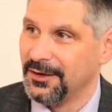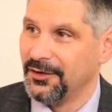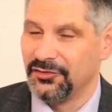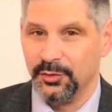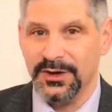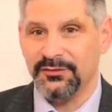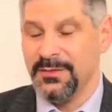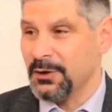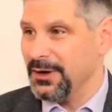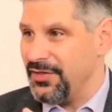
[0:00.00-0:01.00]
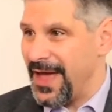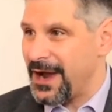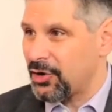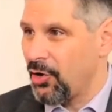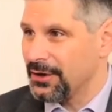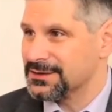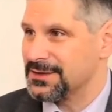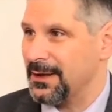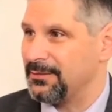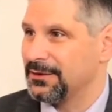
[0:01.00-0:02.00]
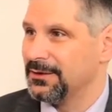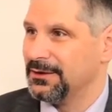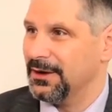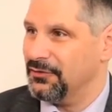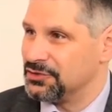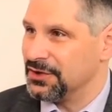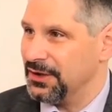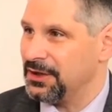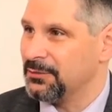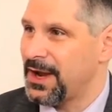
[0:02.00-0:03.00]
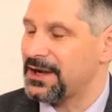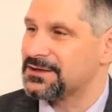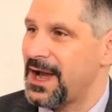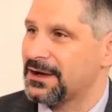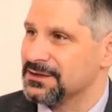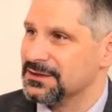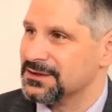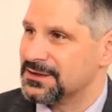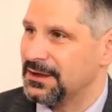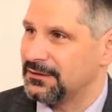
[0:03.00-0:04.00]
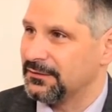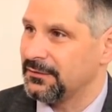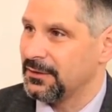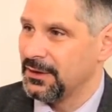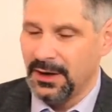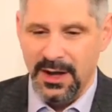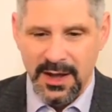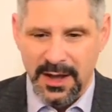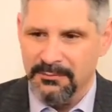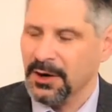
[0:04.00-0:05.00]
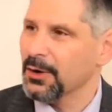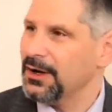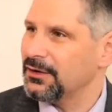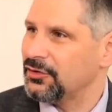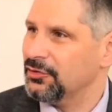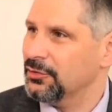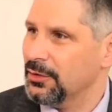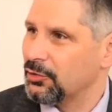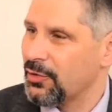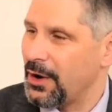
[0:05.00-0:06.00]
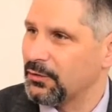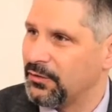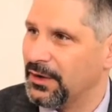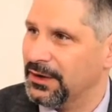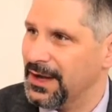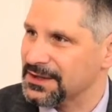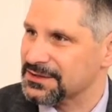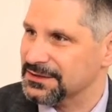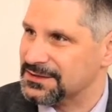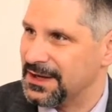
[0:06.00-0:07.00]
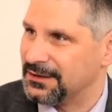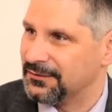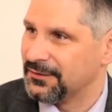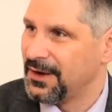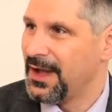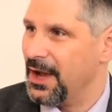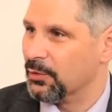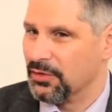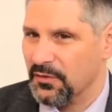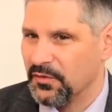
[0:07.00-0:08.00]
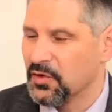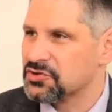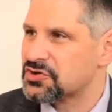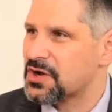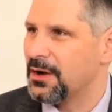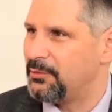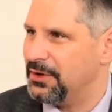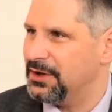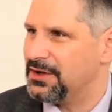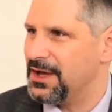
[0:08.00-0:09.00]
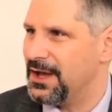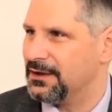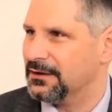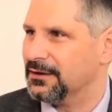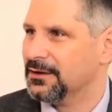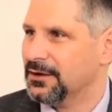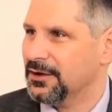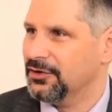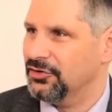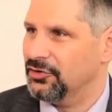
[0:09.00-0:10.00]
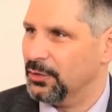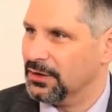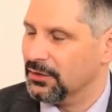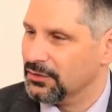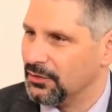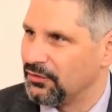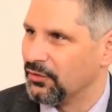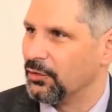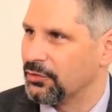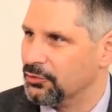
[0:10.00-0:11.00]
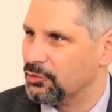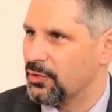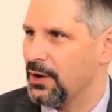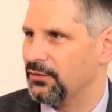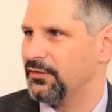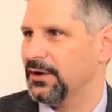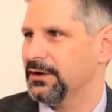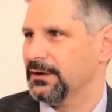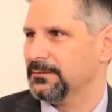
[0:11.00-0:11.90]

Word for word: So we have married that concept of using the Income Tax Act as an incentive and married it to crowdfunding as an incentive. And we're the first company in Canada doing flow-through crowdfunding.